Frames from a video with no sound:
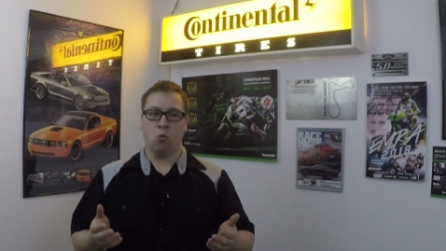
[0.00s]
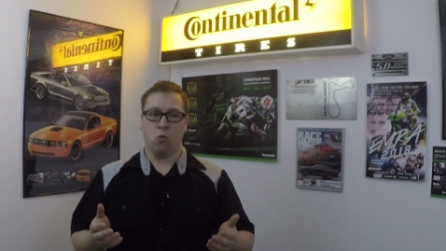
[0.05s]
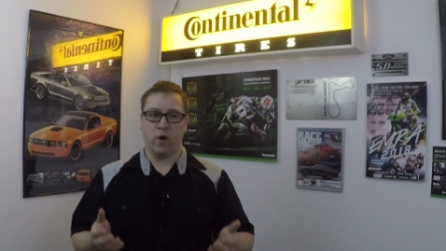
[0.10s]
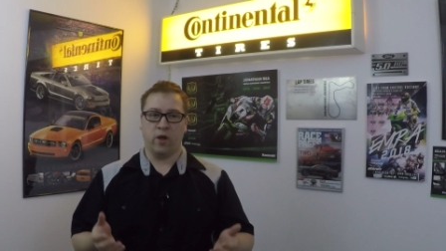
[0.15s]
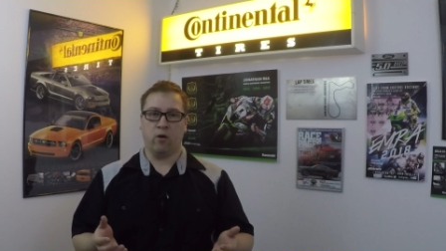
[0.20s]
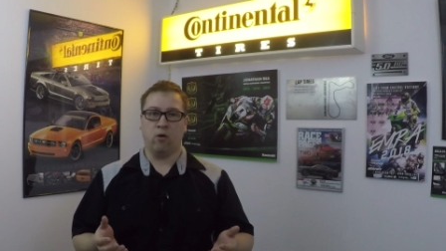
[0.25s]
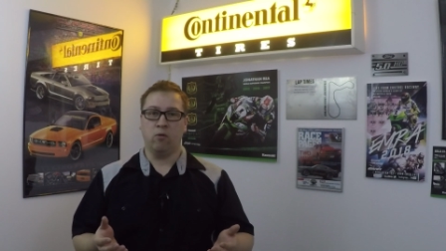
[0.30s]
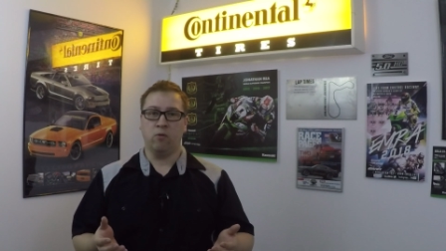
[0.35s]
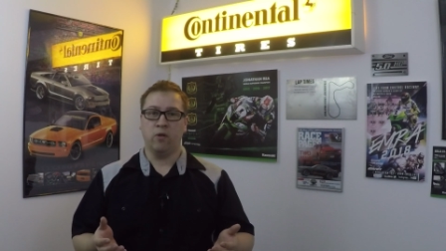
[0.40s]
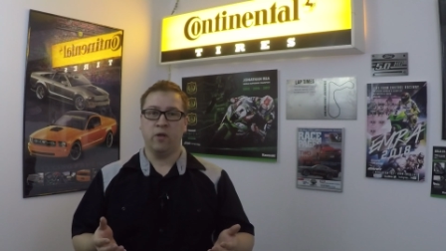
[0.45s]

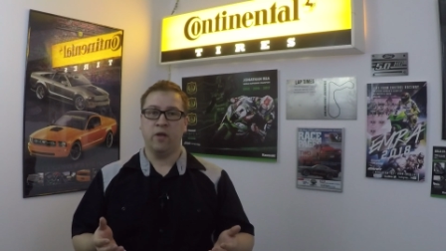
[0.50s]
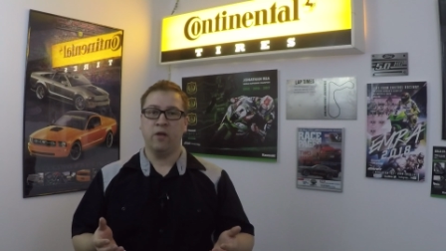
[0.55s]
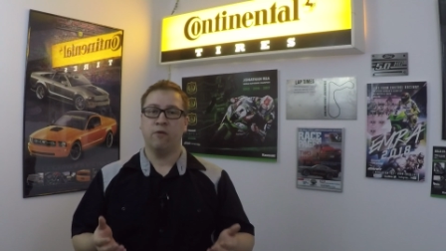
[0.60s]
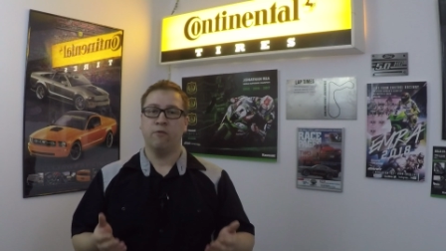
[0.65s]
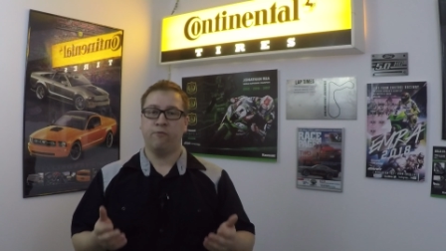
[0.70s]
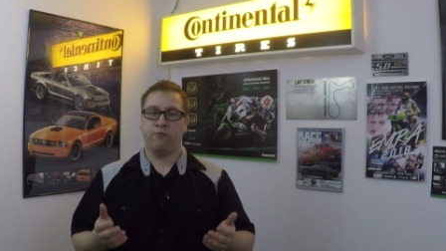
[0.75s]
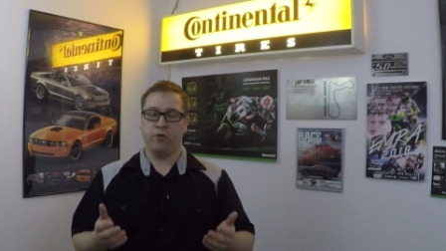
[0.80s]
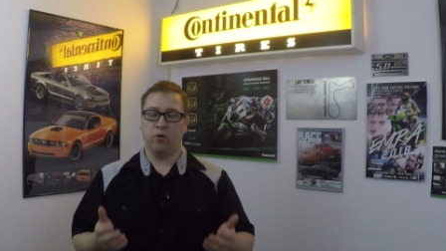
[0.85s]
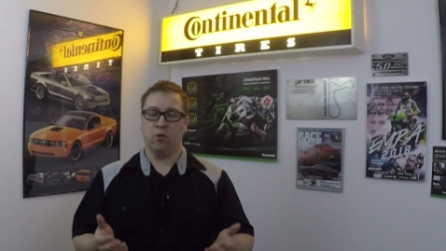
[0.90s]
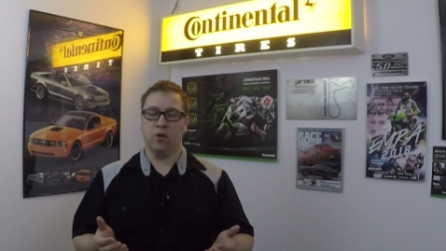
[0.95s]
Well,
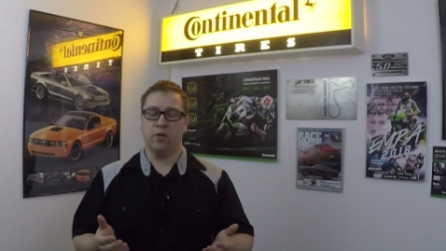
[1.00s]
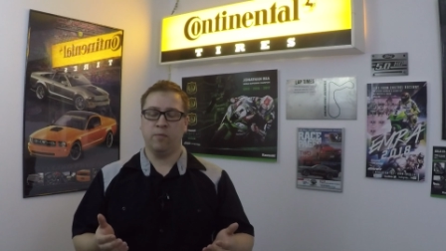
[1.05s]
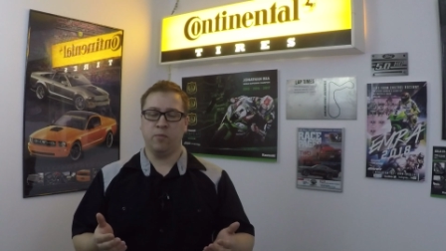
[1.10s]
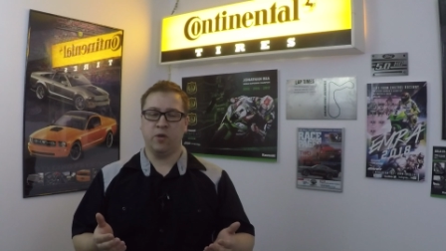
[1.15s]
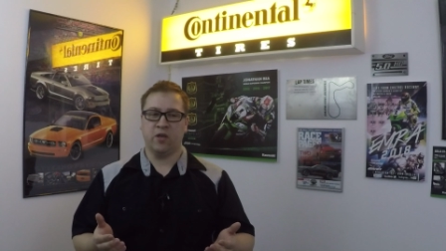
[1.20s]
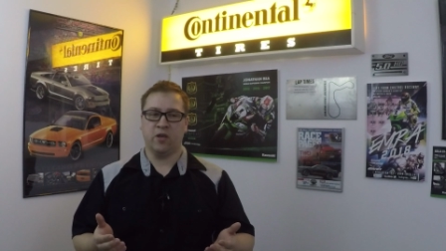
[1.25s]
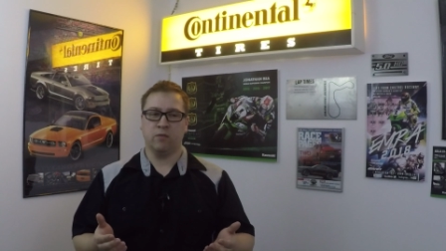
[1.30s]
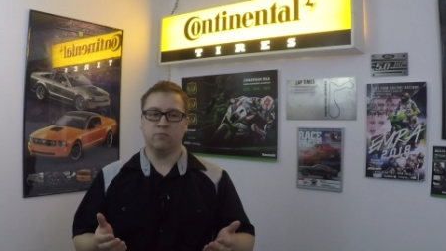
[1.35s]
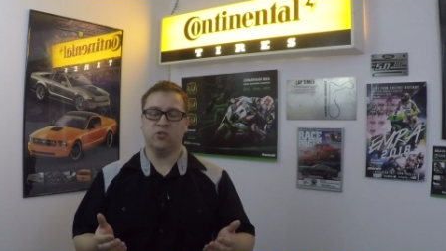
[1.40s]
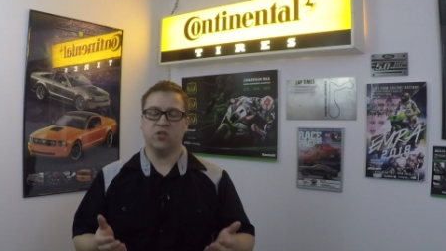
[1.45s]
fueling
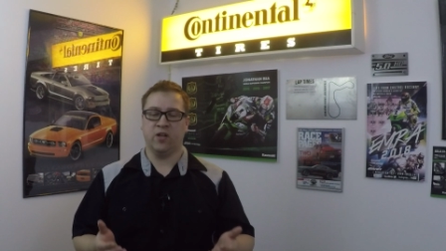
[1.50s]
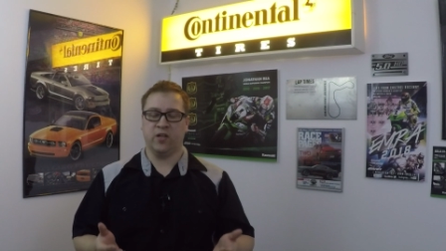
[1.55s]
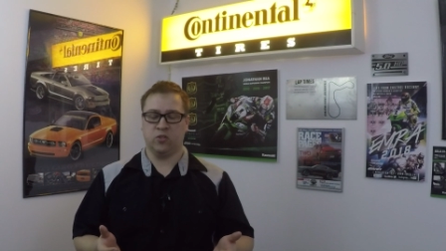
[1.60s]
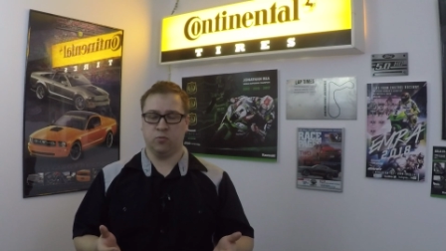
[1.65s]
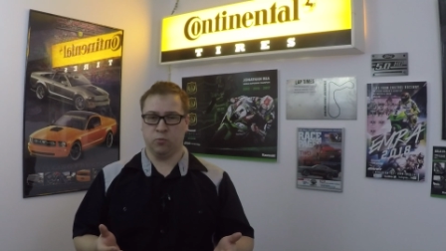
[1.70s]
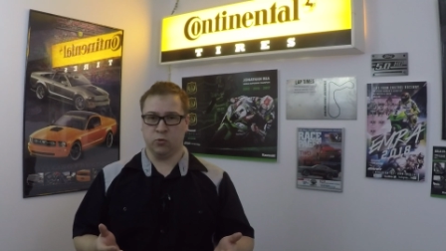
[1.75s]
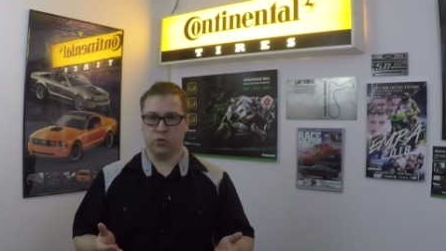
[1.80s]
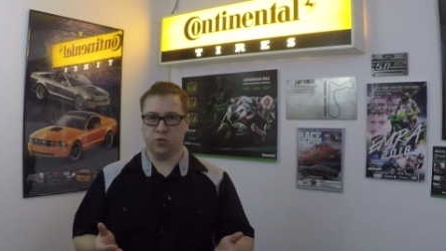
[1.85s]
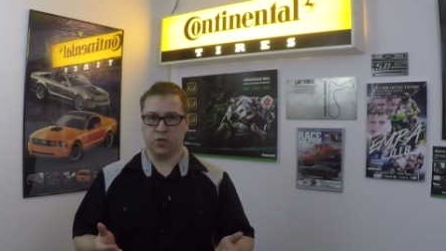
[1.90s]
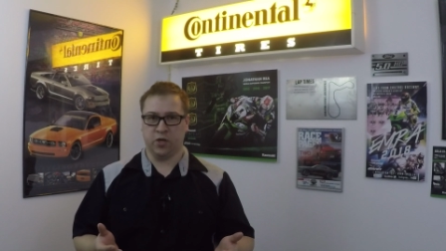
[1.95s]
becomes
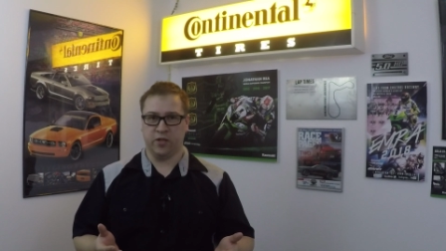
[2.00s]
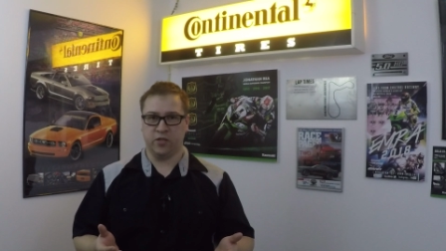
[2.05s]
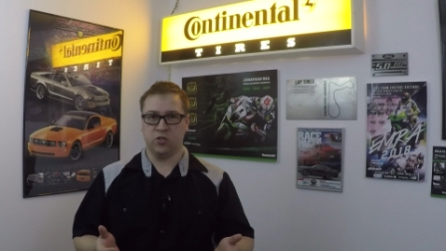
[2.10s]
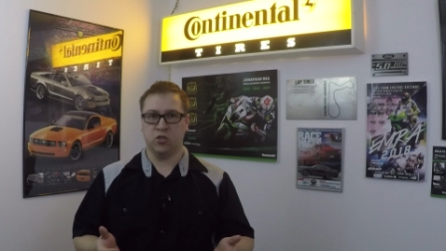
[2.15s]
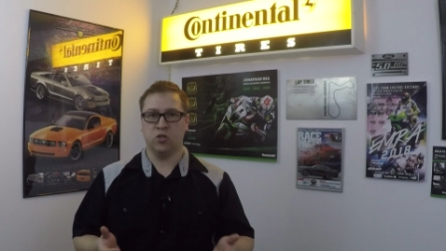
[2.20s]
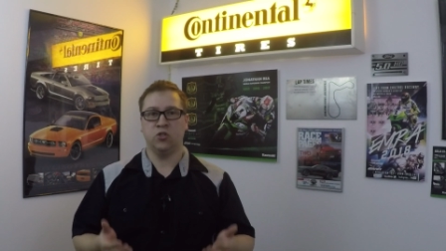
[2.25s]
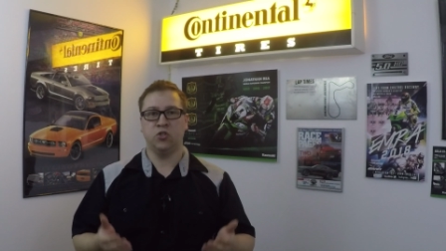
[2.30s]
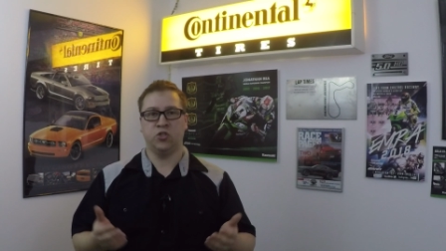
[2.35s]
less precise.